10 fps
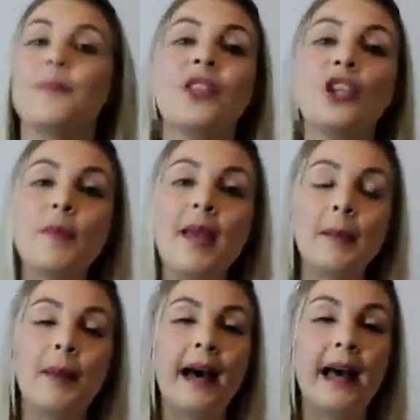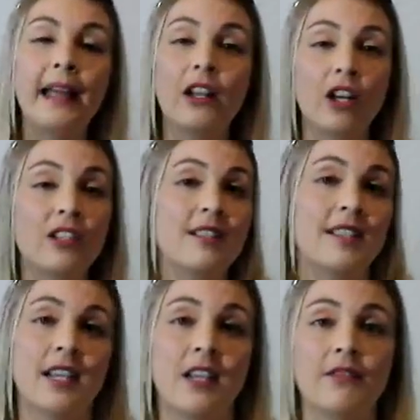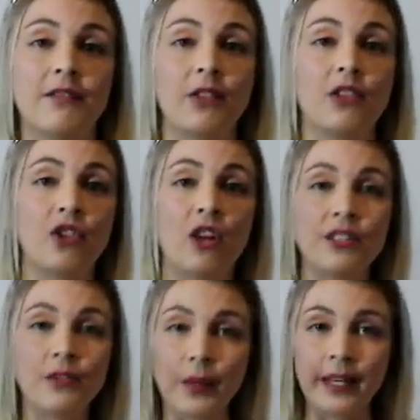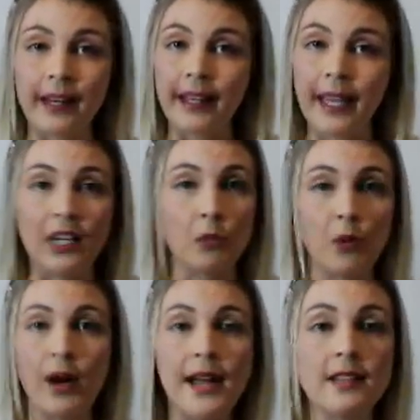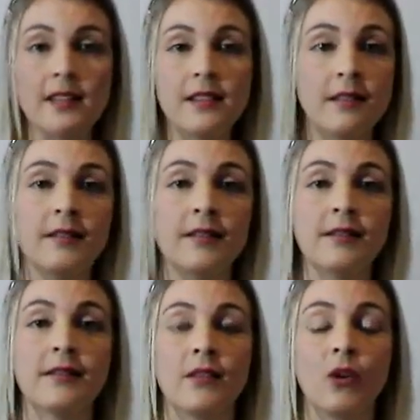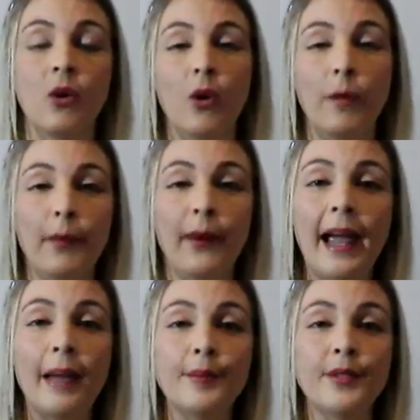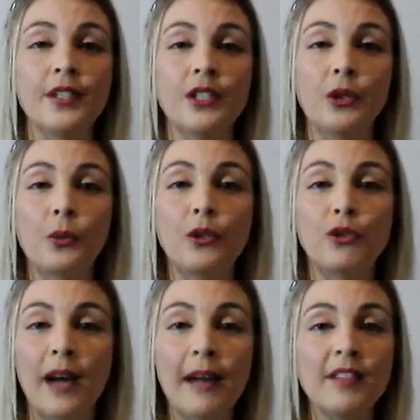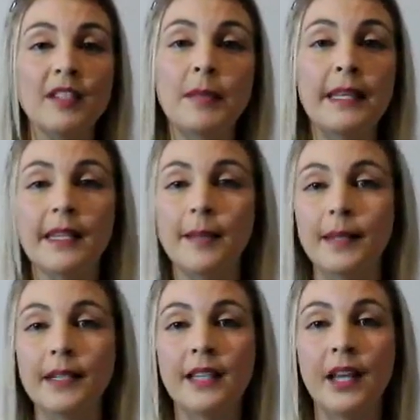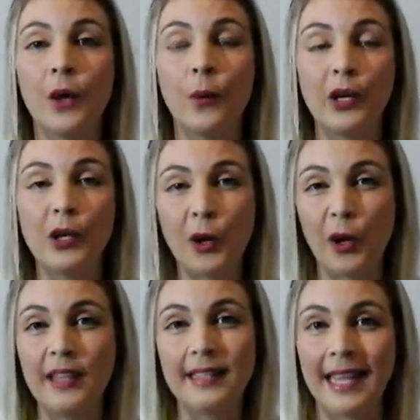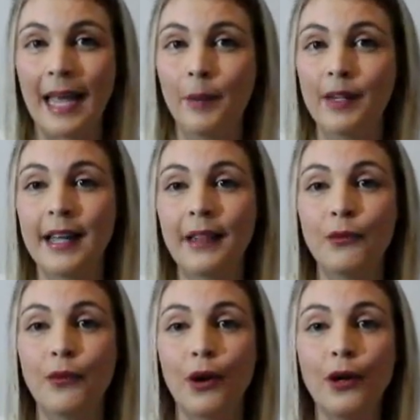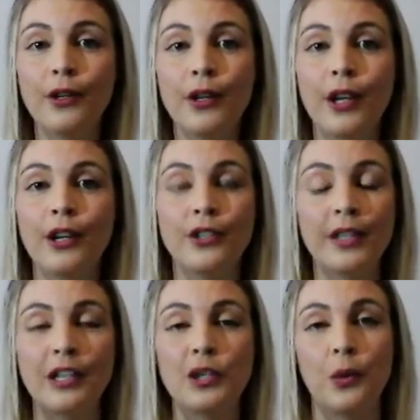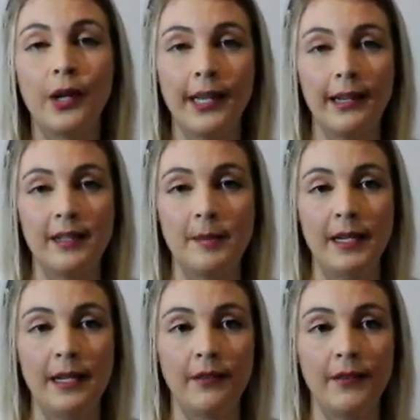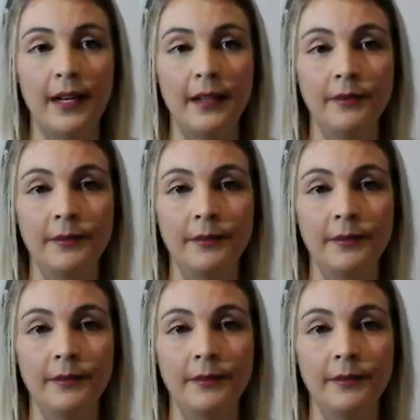You may buy a lotto ticket for the chance of winning a cash prize, or perhaps you will drive the speed limit when you know there's a camera down the road so that you won't get a speeding fine.